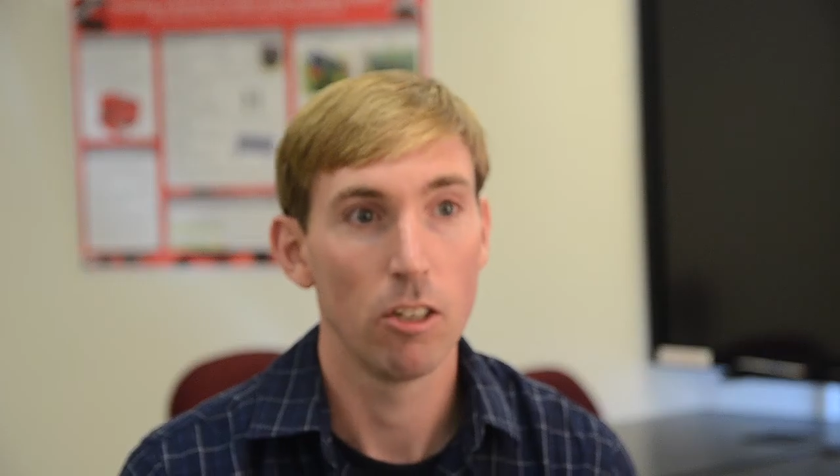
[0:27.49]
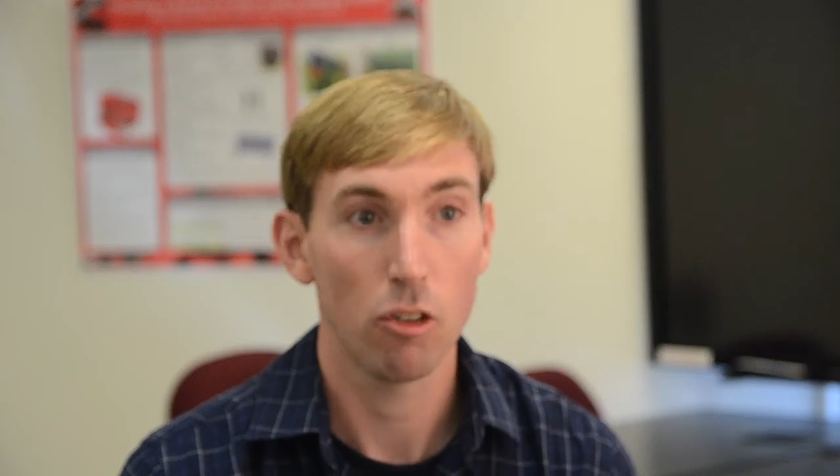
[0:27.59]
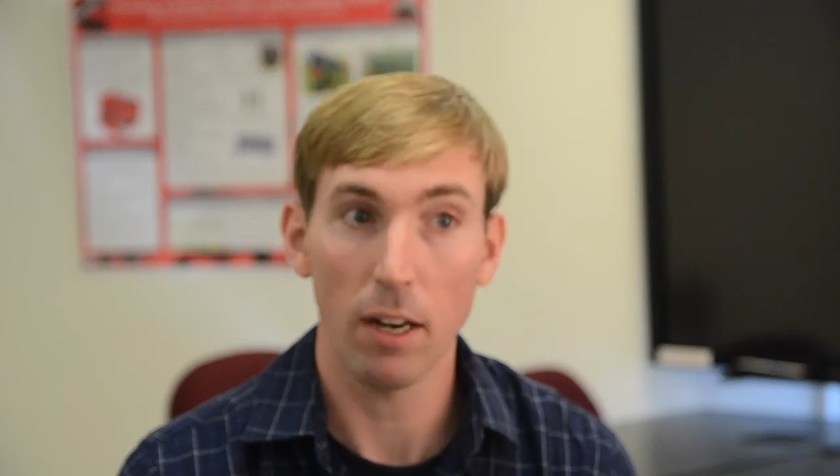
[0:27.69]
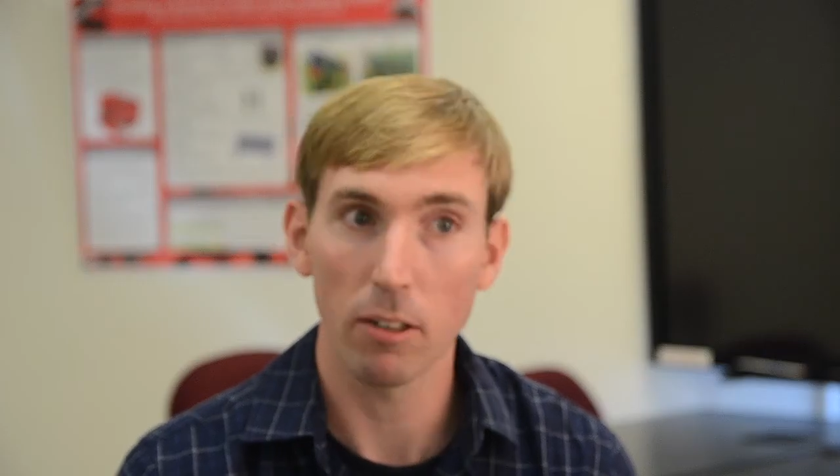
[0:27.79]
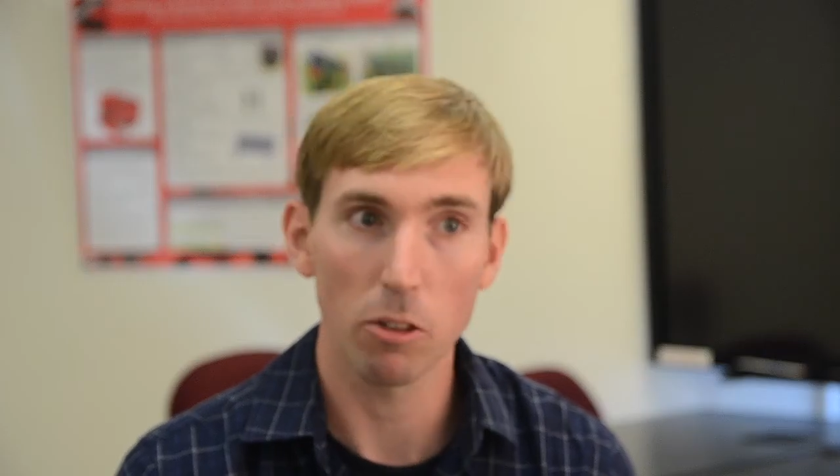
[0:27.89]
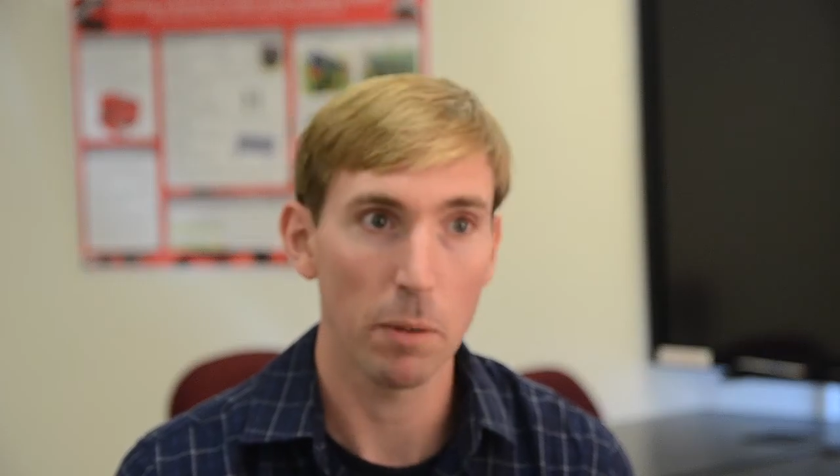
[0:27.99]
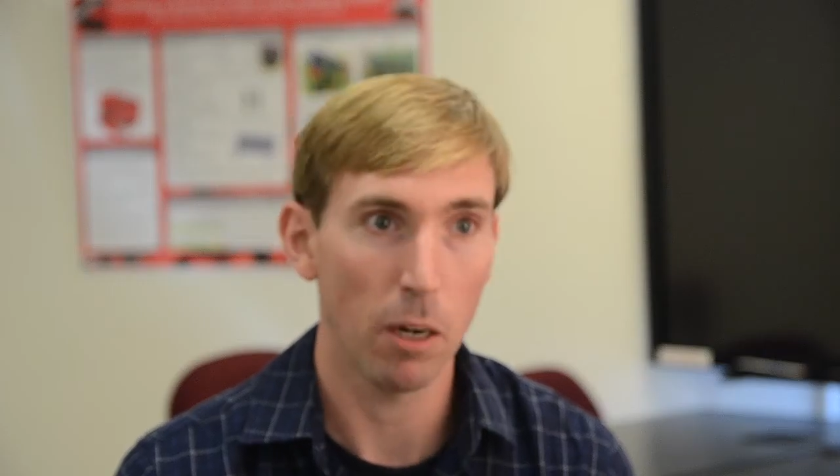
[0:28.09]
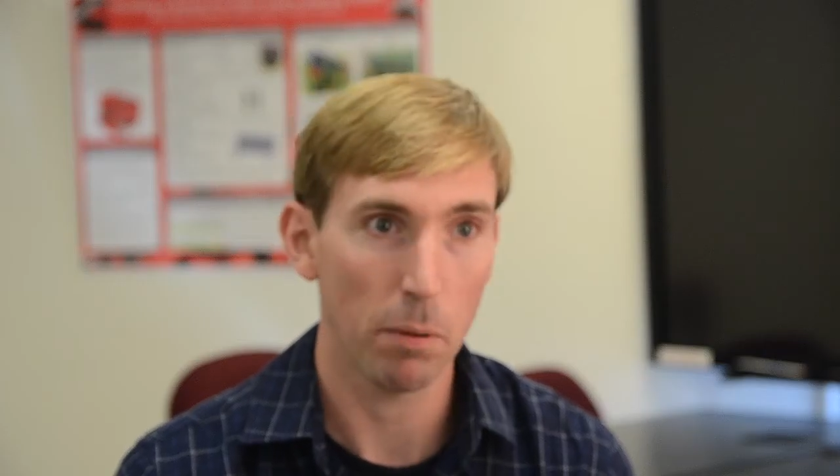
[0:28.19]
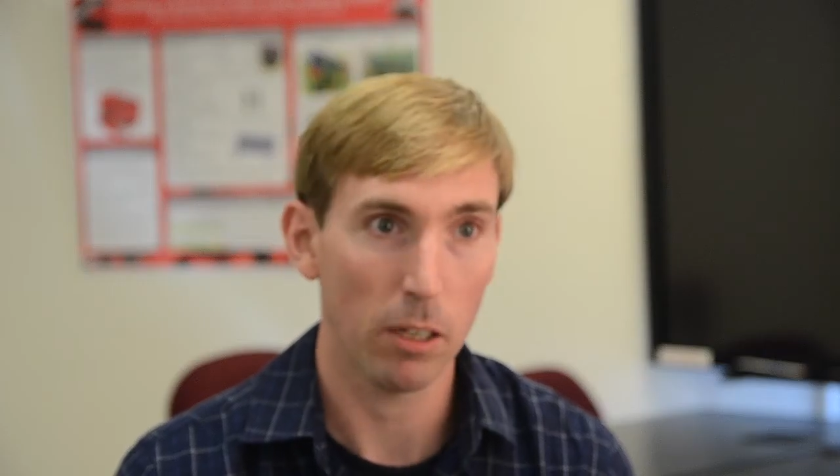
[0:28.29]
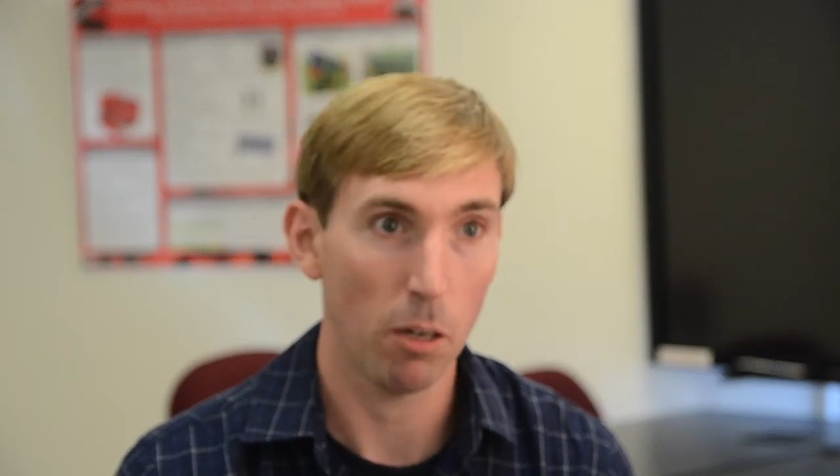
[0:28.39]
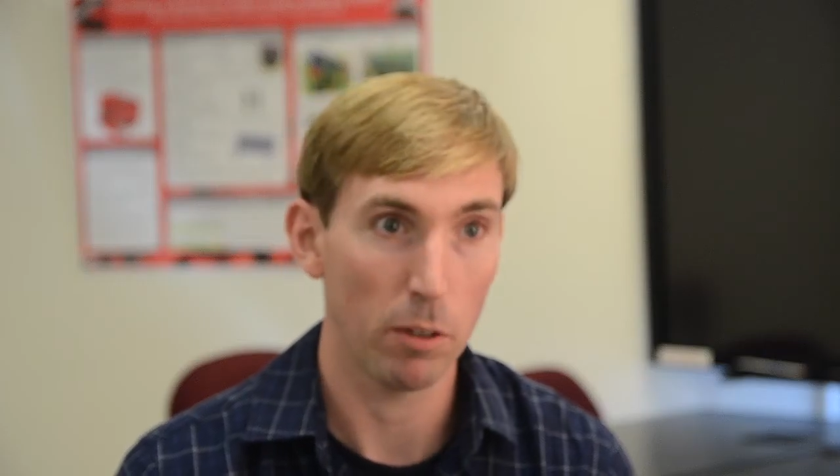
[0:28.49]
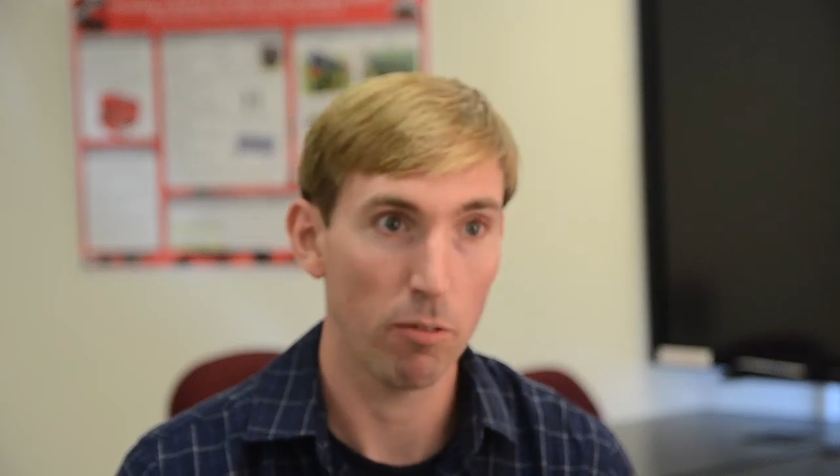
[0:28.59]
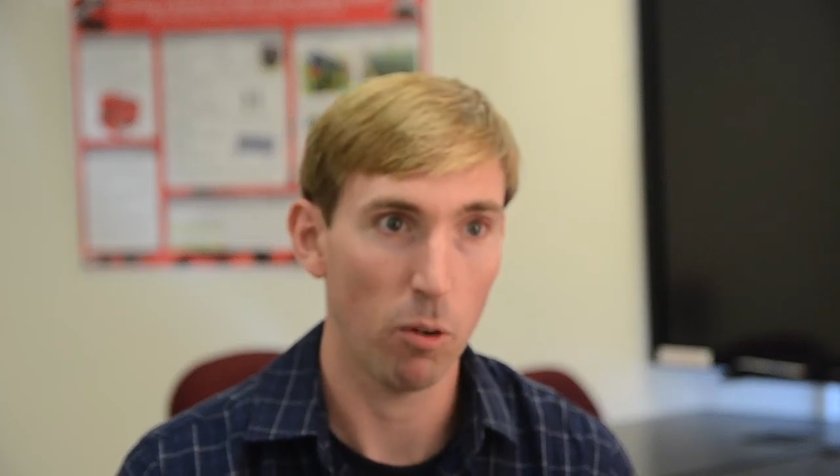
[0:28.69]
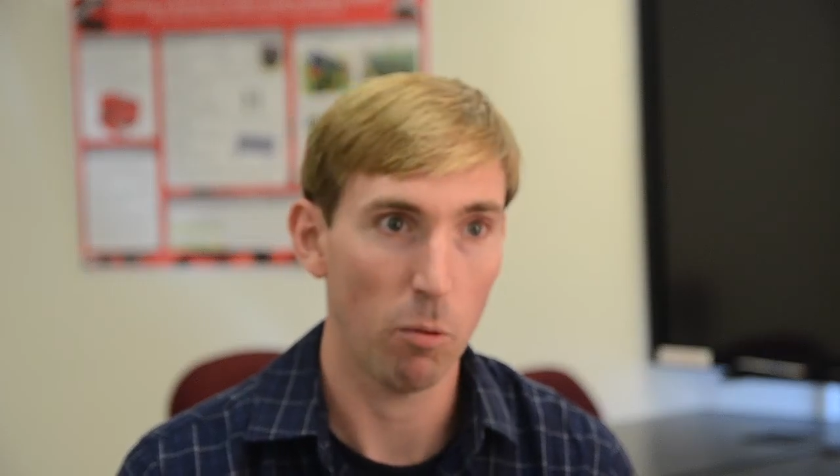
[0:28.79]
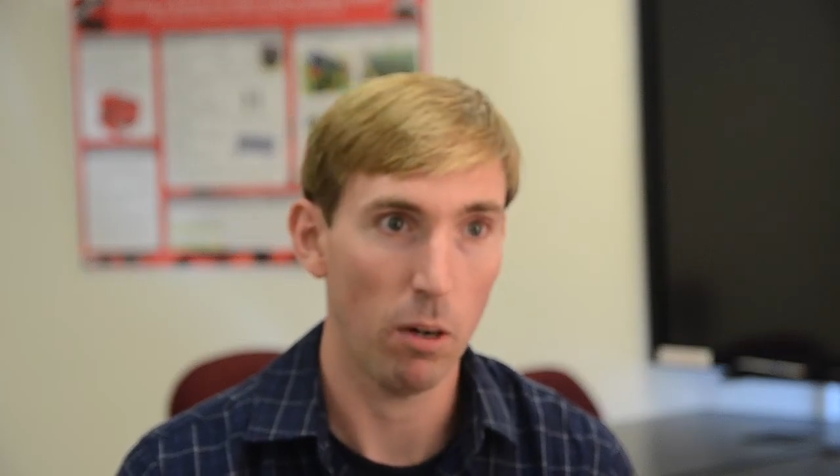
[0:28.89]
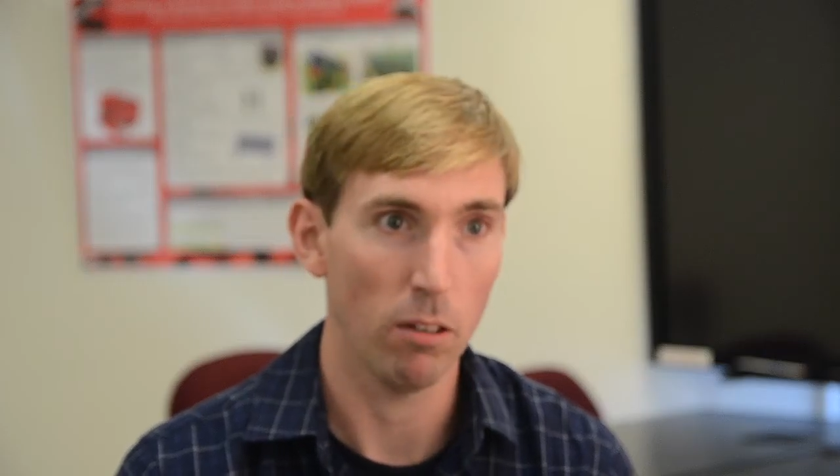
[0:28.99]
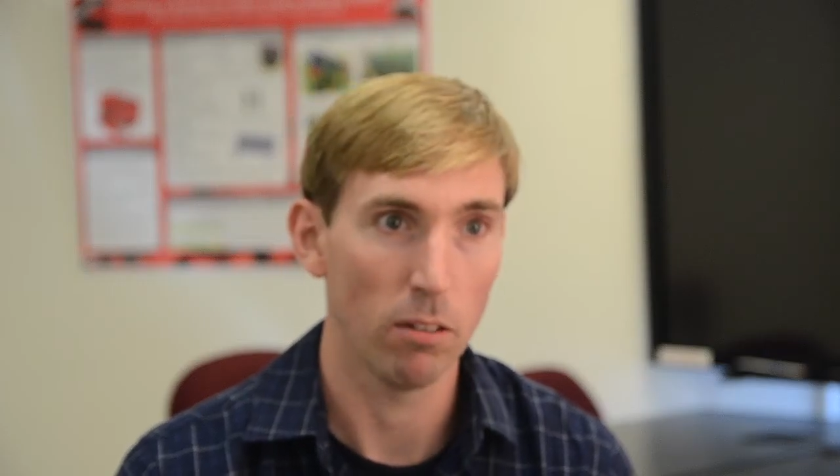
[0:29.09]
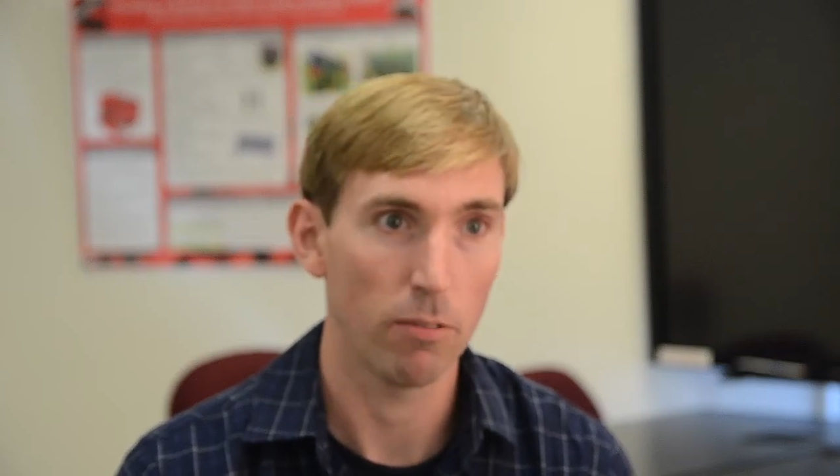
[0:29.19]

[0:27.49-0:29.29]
Triangle's been up and coming for a while.